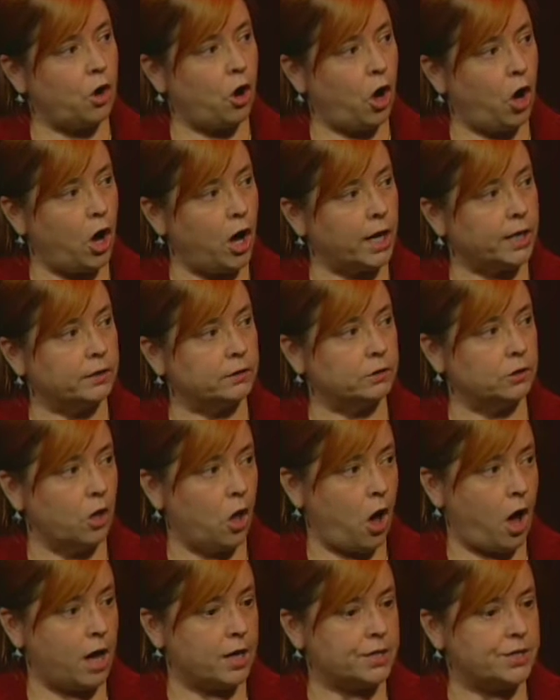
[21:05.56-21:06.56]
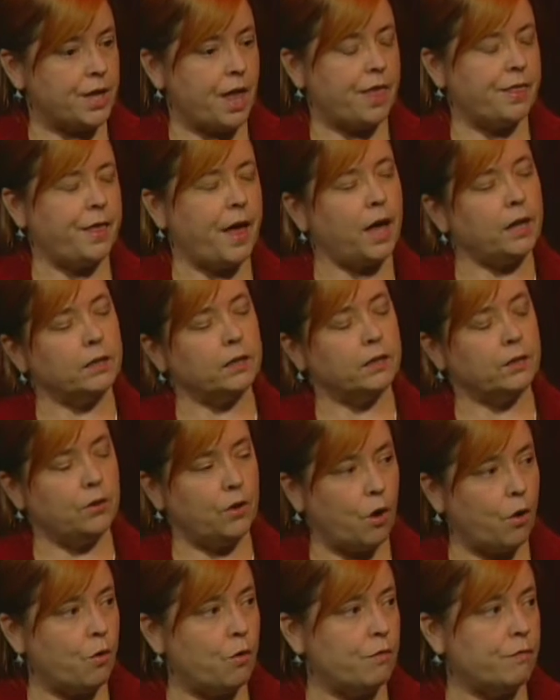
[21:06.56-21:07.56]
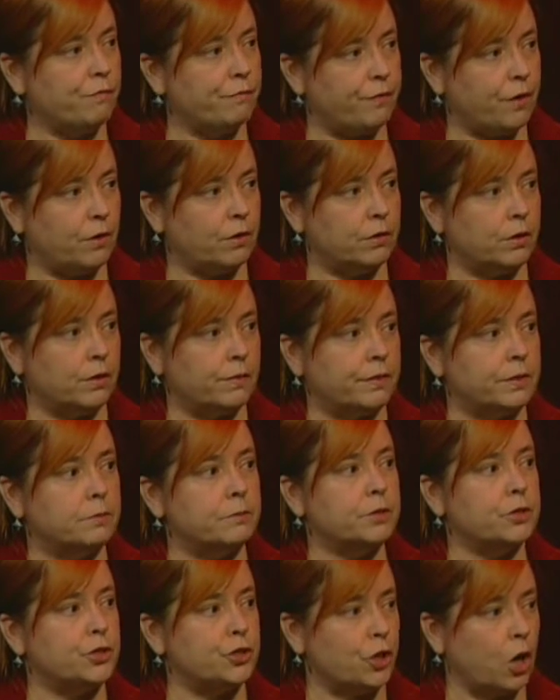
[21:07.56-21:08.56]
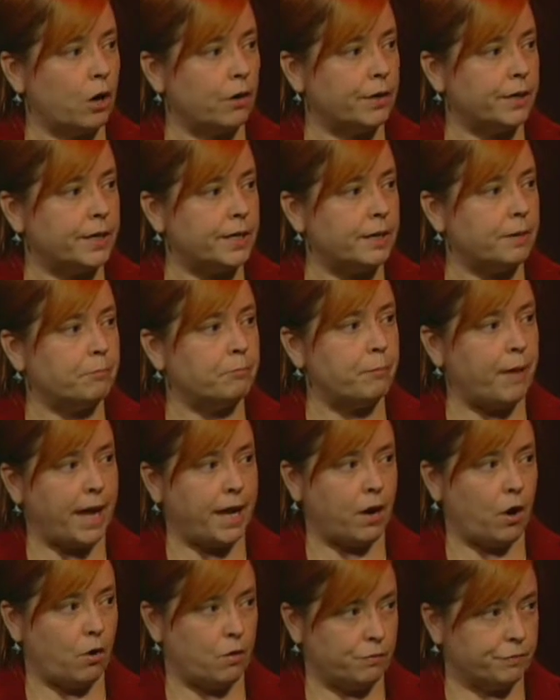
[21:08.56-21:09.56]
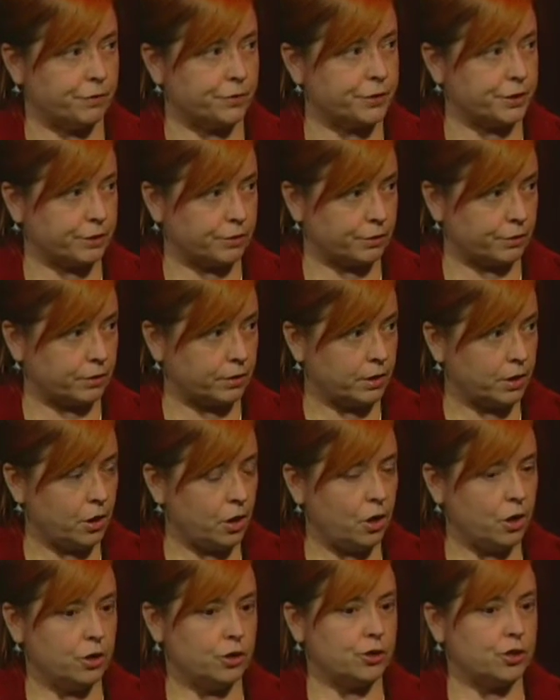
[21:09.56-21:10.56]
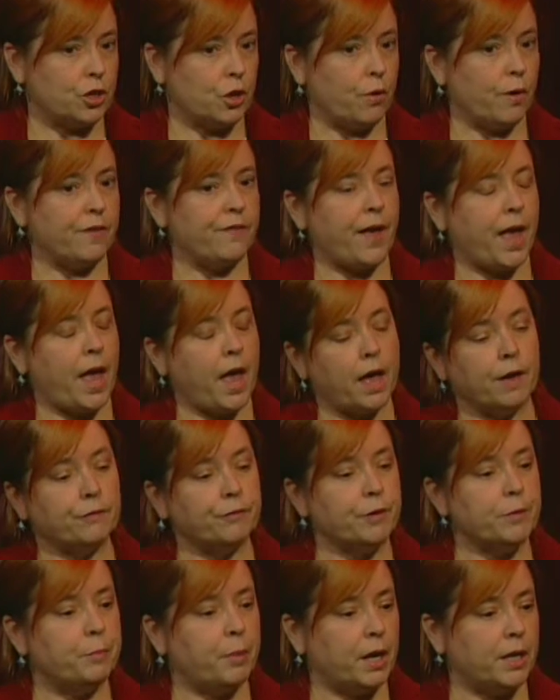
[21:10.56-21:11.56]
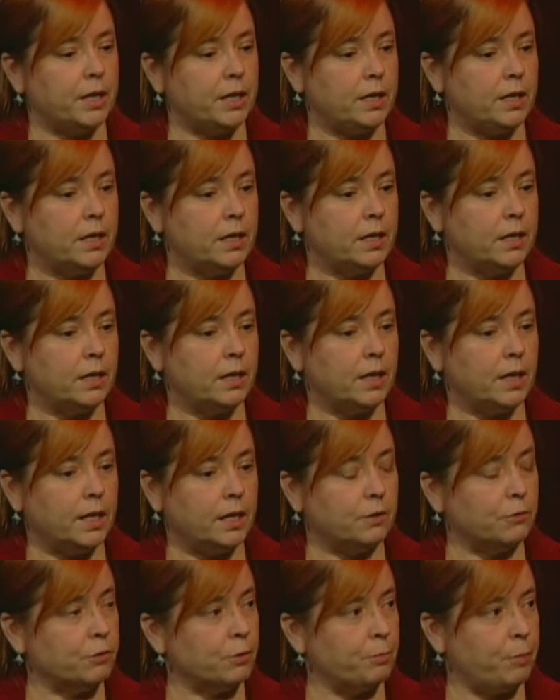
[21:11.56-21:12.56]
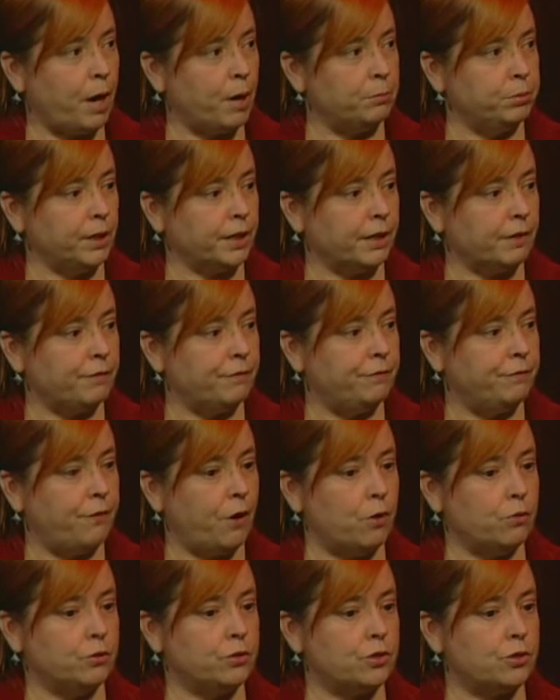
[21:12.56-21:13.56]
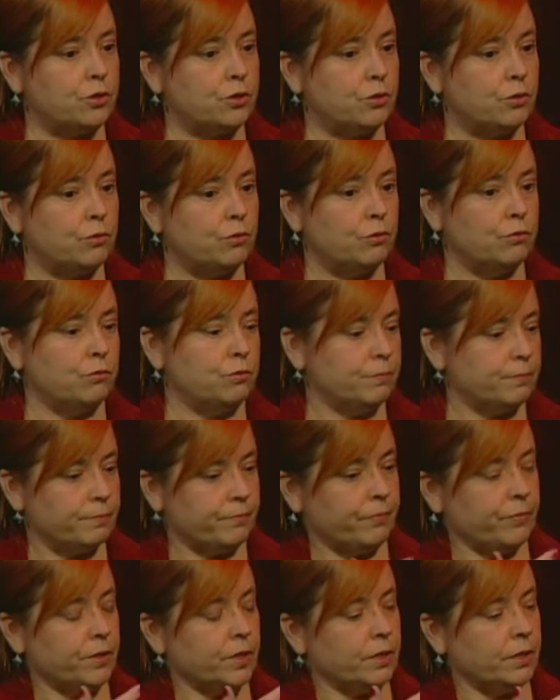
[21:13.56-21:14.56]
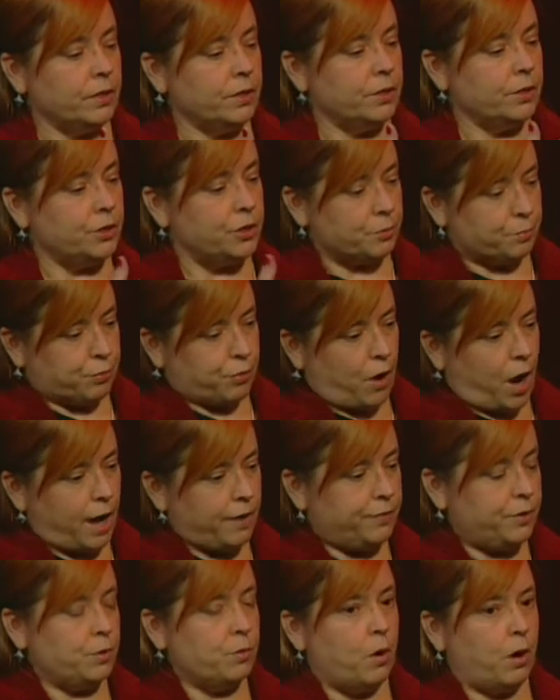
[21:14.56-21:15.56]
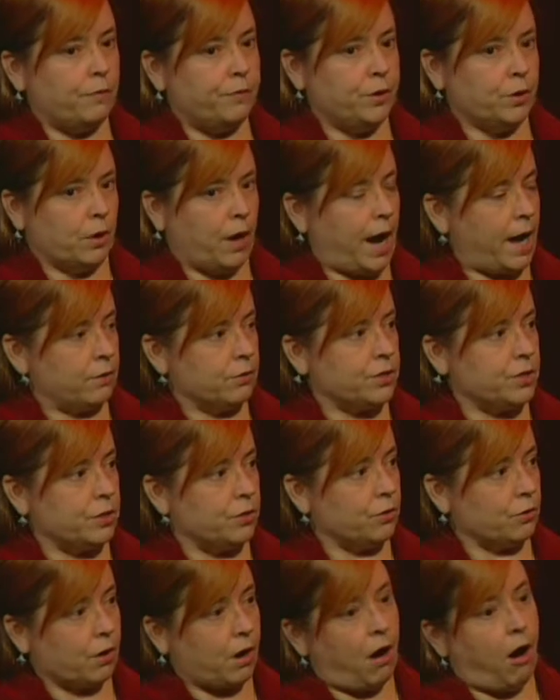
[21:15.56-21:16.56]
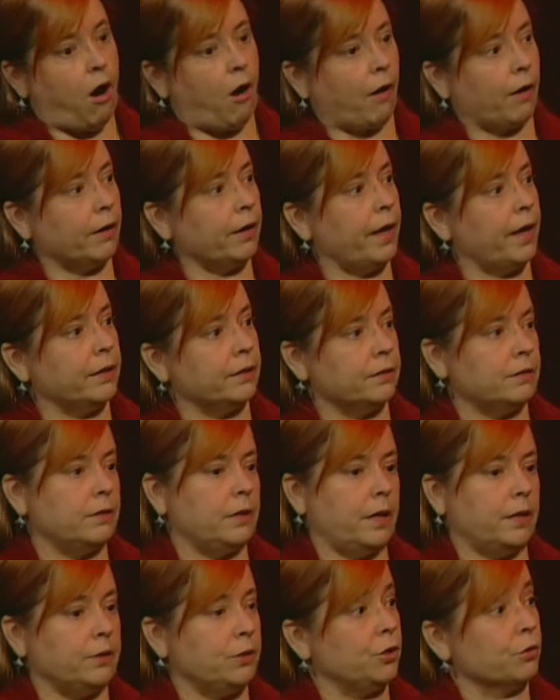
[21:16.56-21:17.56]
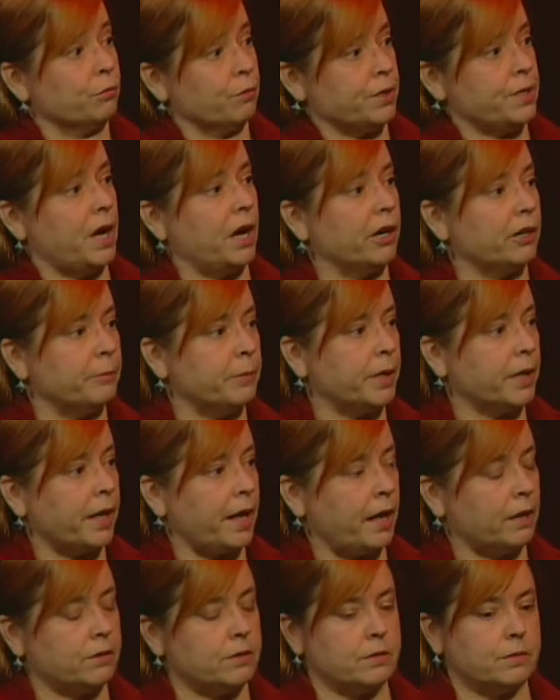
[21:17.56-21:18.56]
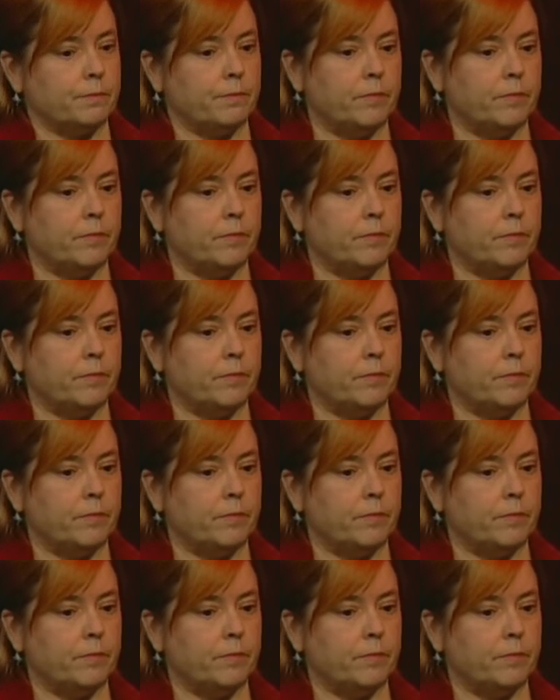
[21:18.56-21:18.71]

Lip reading: on laws that no vote of the majority may overturn. So if everybody in a republic votes to deprive you of your house and your car and your retirement accounts,